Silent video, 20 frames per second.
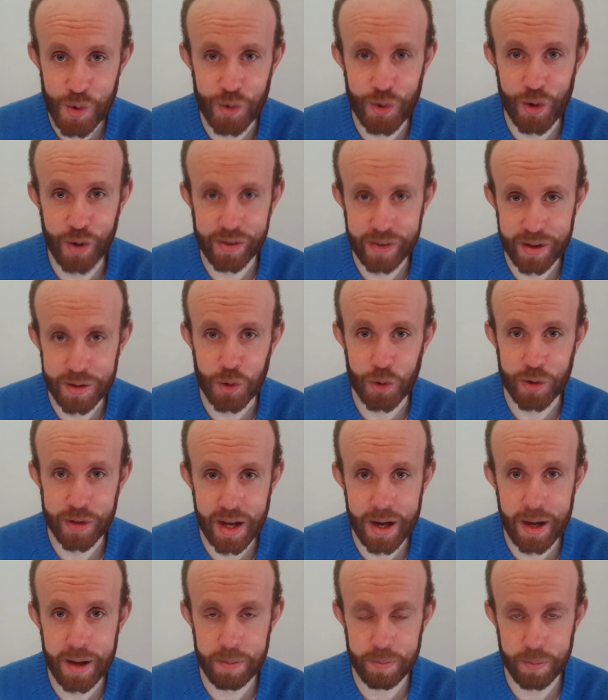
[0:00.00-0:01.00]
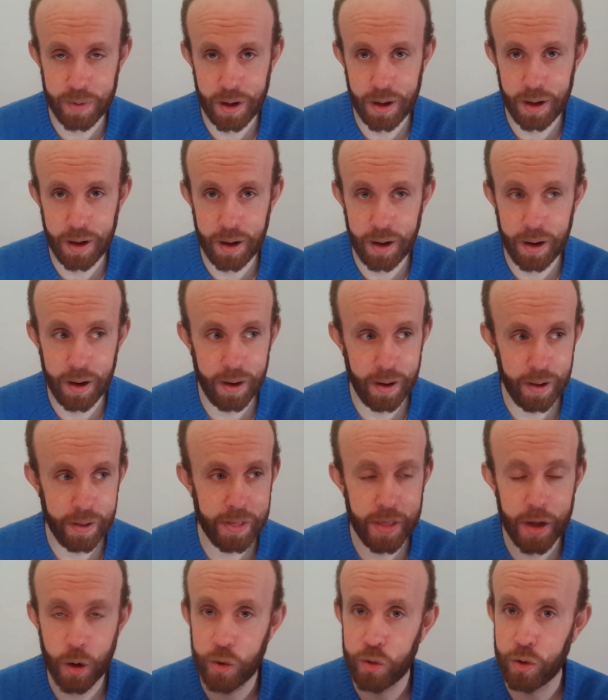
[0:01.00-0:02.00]
users at a time,
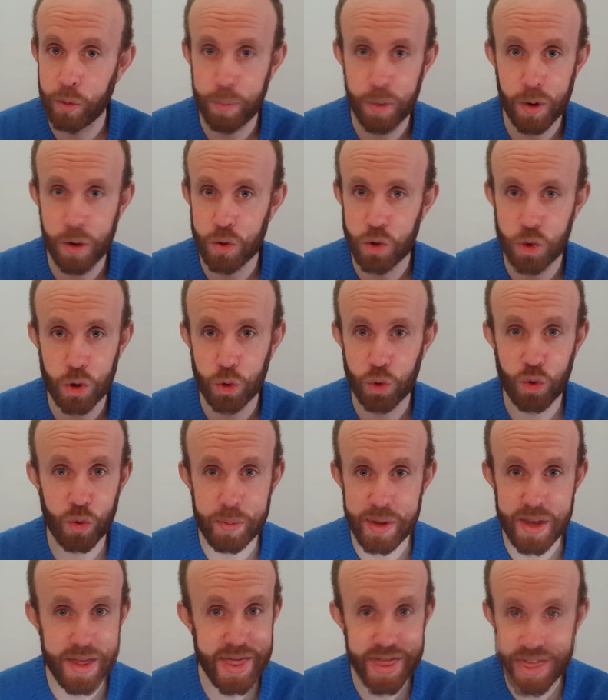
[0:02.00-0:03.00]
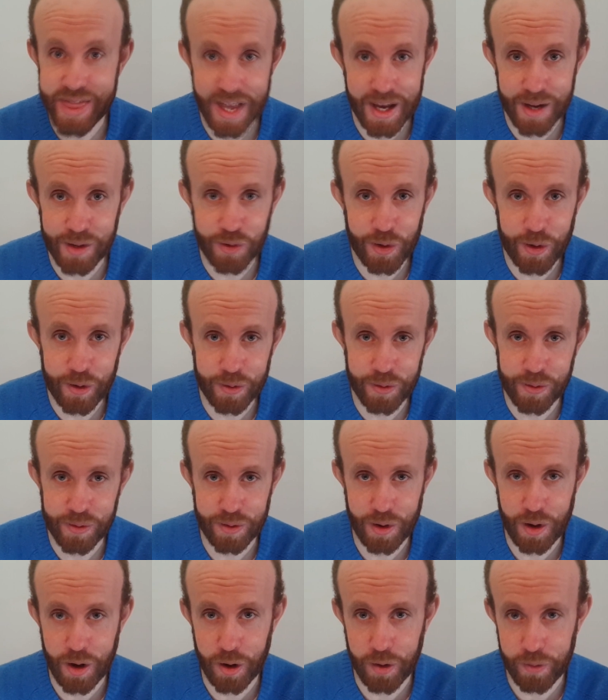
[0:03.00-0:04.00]
there is a potential to be
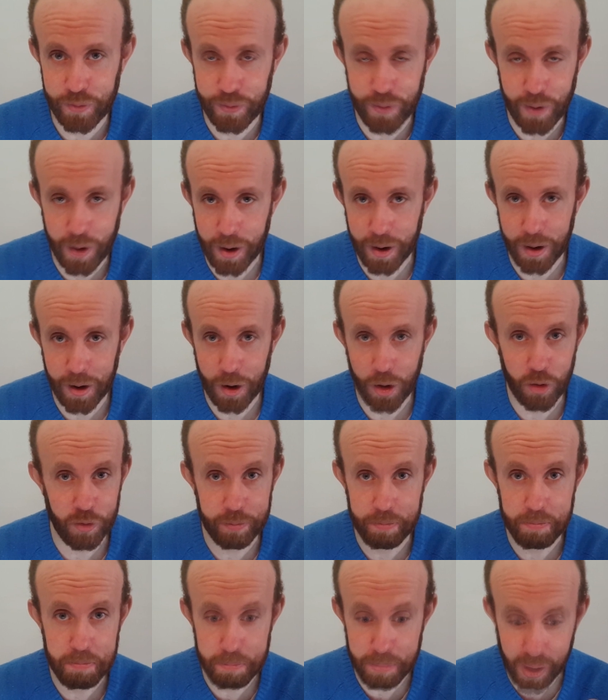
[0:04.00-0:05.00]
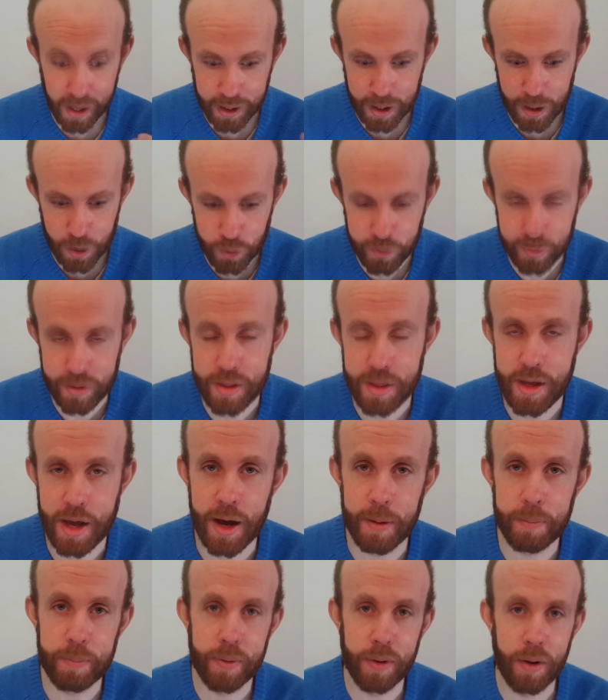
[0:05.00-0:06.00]
thousands of bungalows in
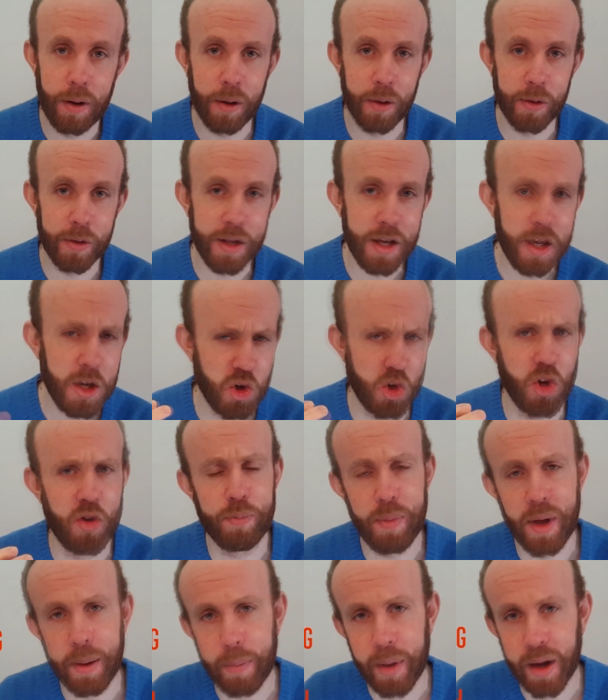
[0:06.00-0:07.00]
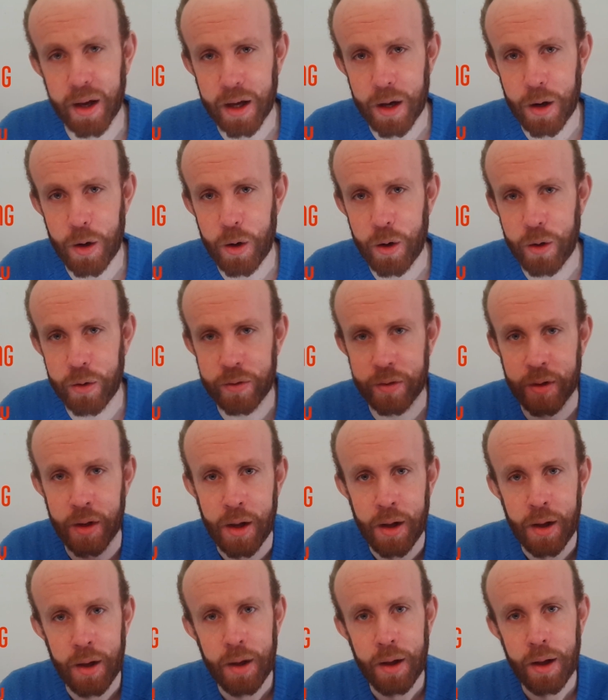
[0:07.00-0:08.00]
the app. And each of my bungalows
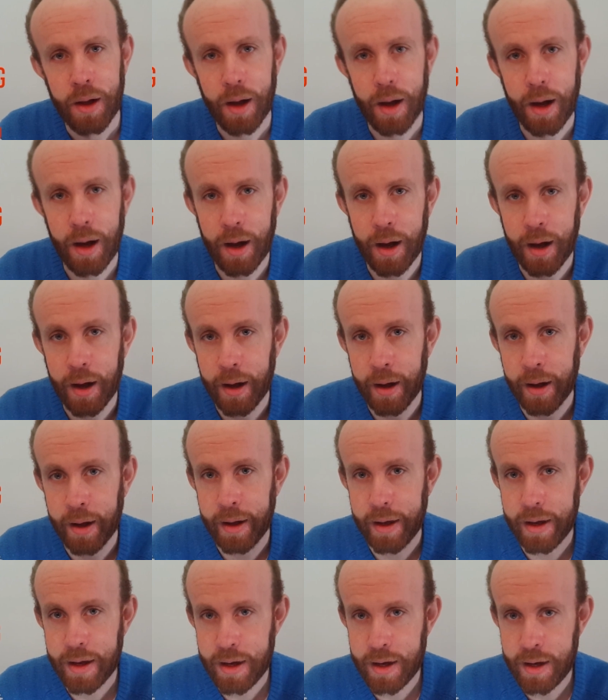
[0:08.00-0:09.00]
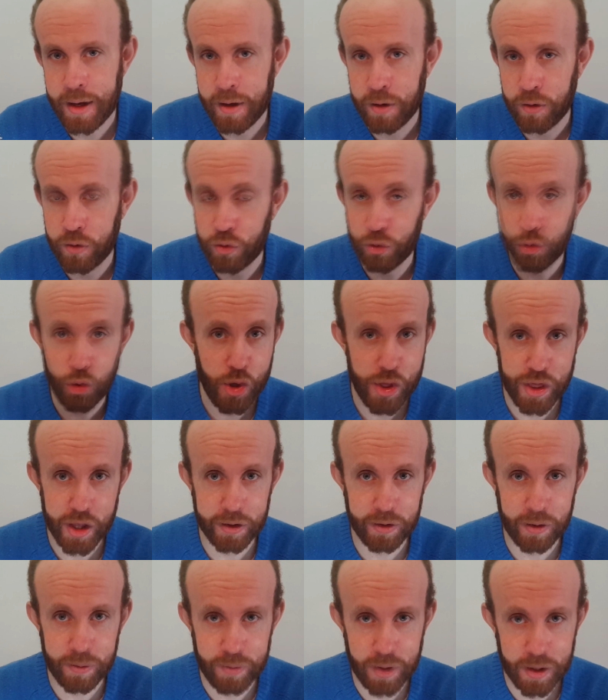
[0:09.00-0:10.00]
is
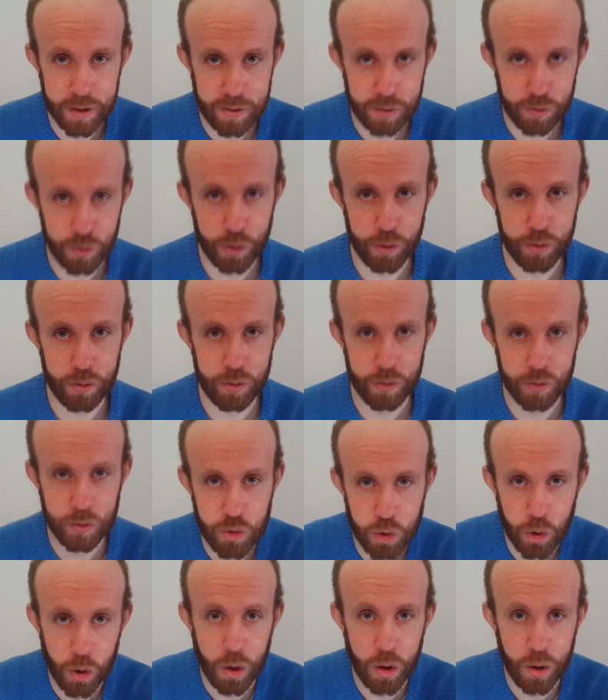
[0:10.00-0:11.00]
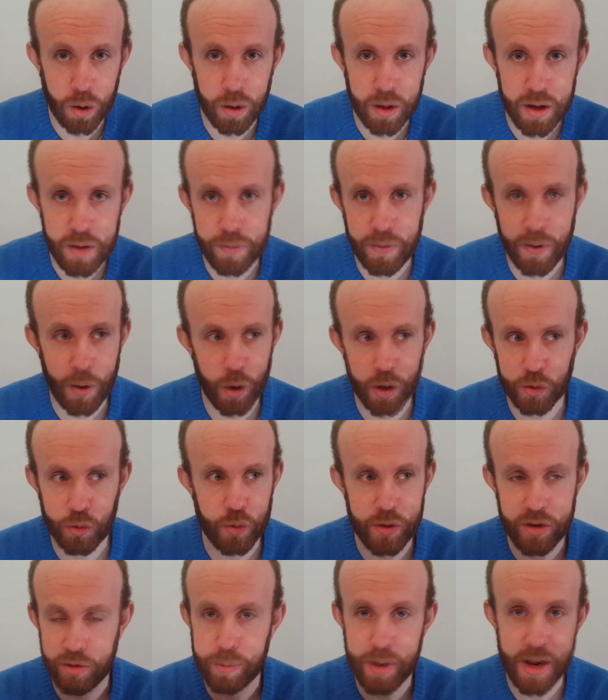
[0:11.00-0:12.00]
2,000 vertices. So if I
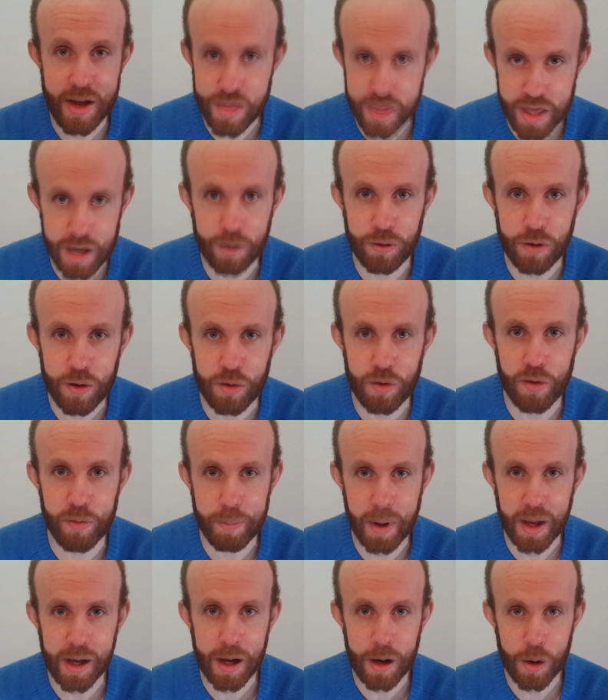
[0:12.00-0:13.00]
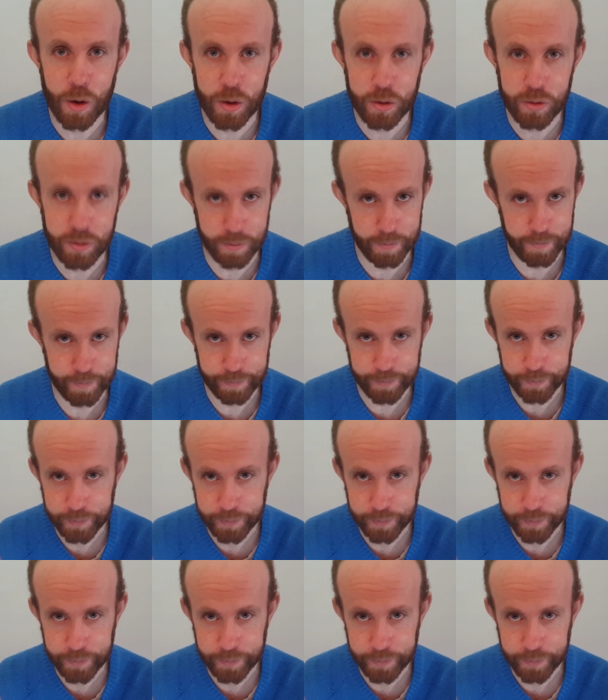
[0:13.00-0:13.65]
were to display thousands of bungalows,